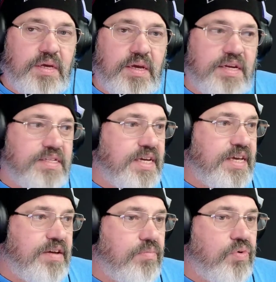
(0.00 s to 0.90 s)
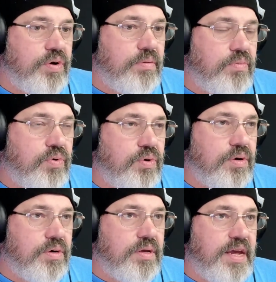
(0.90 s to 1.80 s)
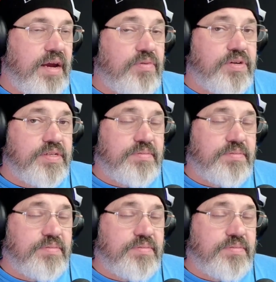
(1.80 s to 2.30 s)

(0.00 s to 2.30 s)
And as I get more and more cameras,